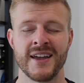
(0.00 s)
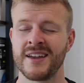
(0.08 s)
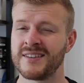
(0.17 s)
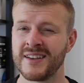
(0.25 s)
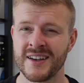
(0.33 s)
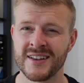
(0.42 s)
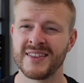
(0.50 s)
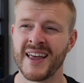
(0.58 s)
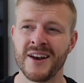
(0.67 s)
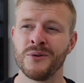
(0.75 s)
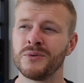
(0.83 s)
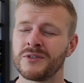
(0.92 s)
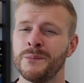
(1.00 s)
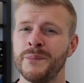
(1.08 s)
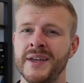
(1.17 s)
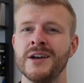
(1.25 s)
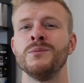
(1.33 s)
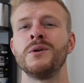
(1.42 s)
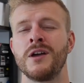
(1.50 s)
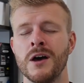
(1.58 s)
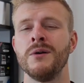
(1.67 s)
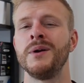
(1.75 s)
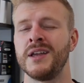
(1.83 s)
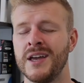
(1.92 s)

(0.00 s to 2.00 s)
because it could then also be a recurring